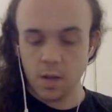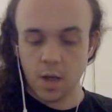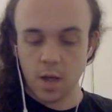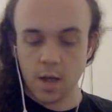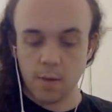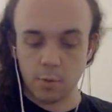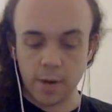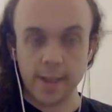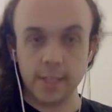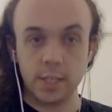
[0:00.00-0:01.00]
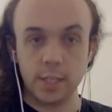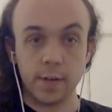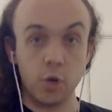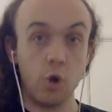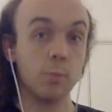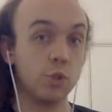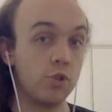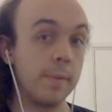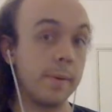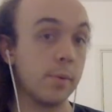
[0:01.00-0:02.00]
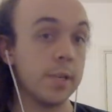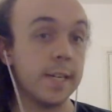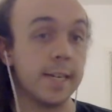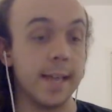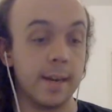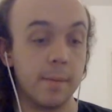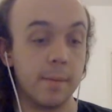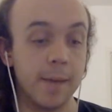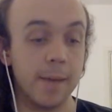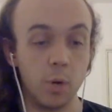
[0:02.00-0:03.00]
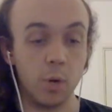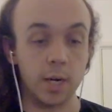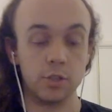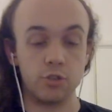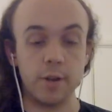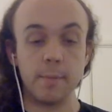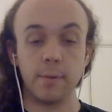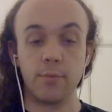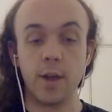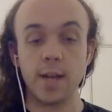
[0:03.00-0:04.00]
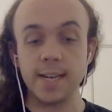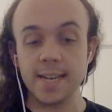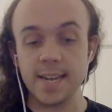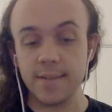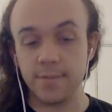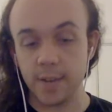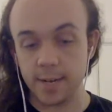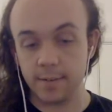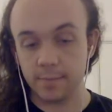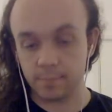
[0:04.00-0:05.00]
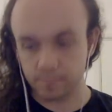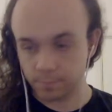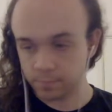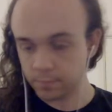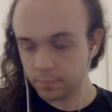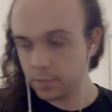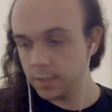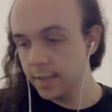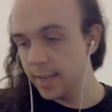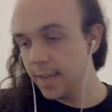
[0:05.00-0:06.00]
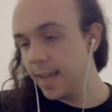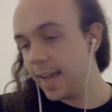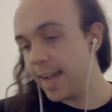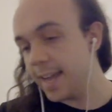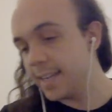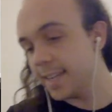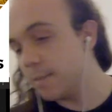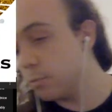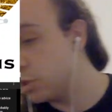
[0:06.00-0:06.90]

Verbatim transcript: We'll get into sort of our normal streaming routine now that I'm back at work. I'll stream on Friday evening. And I think we'll